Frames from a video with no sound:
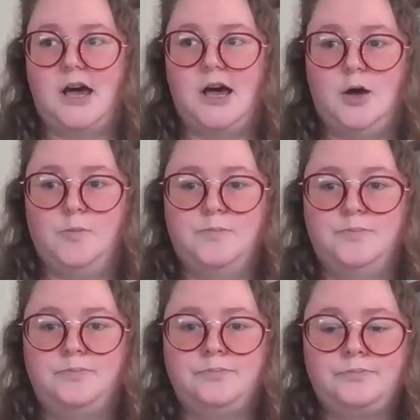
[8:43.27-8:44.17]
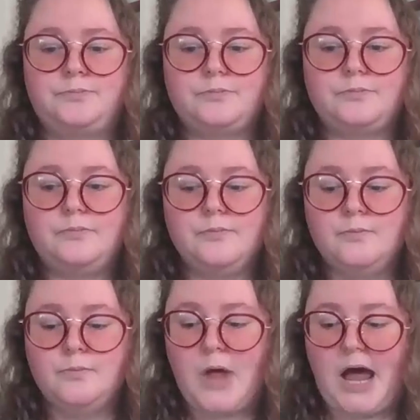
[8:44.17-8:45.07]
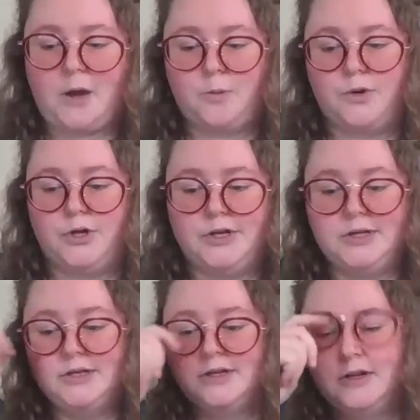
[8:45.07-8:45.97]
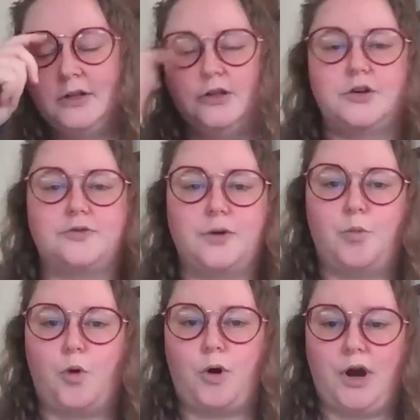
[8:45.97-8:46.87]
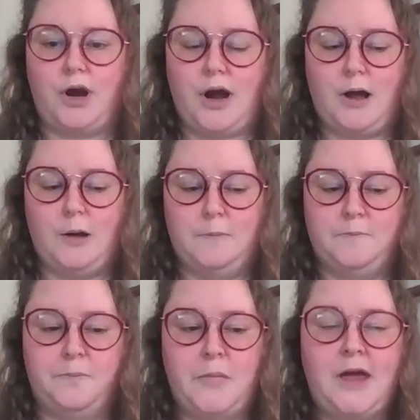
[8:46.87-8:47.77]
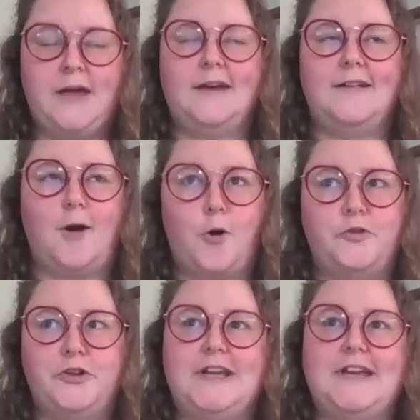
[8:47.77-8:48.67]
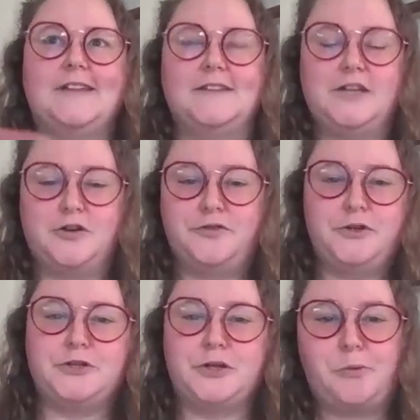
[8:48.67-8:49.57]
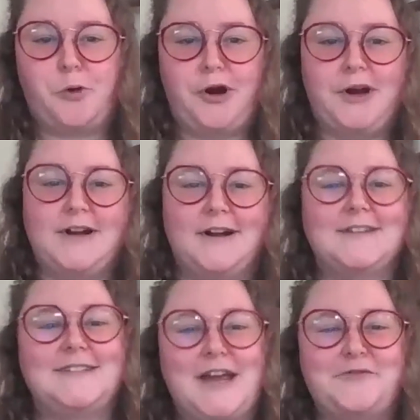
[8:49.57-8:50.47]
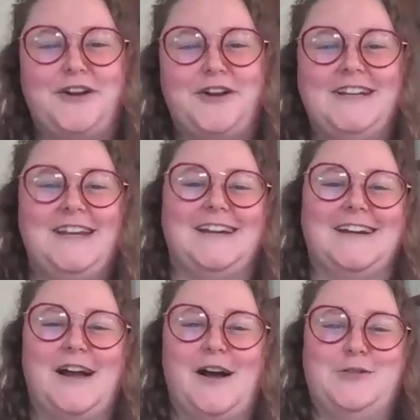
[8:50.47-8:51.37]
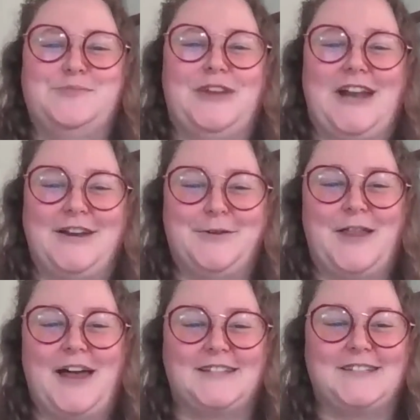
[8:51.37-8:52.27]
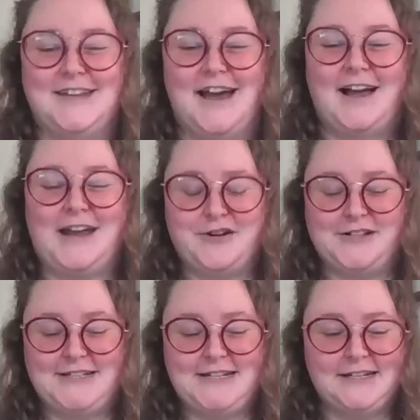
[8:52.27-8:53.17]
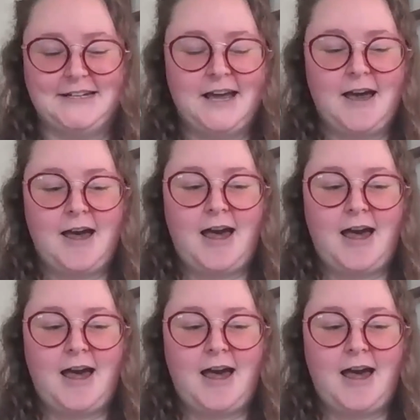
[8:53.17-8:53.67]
I would look for more, hopefully in the near future, more state funding, but I know that's not guaranteed.